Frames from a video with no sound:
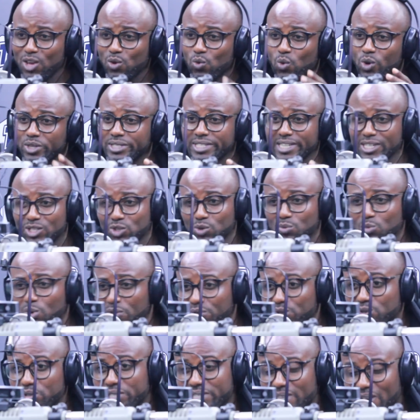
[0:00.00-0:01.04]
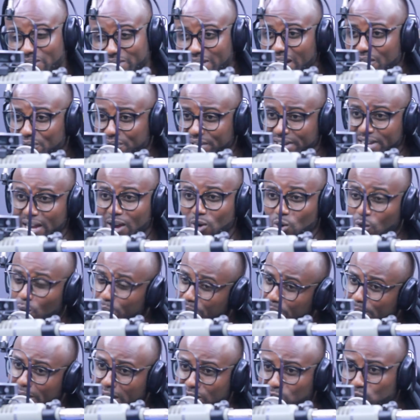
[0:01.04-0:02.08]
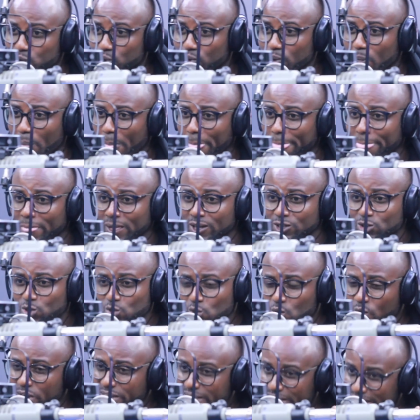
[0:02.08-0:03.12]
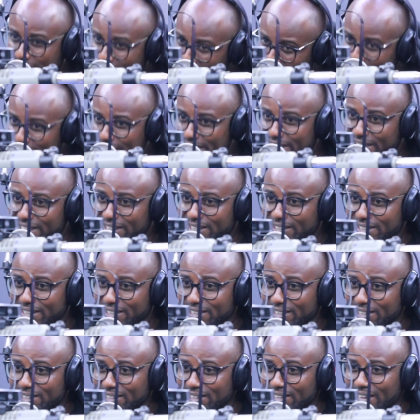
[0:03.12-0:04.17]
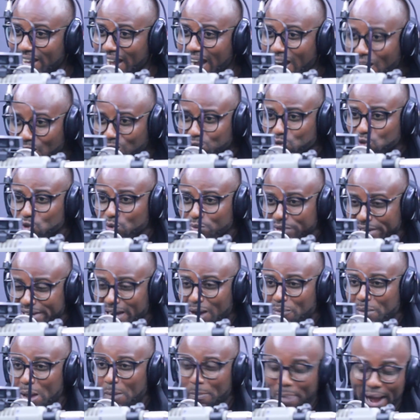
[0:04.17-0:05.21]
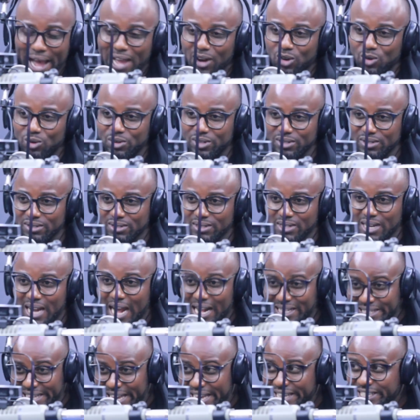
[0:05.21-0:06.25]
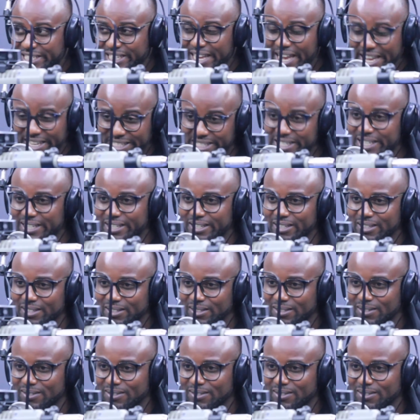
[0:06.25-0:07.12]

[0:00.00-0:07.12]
And you wanted to move to South Africa, Obi Manso, to go and study how to become a pilot at age 18?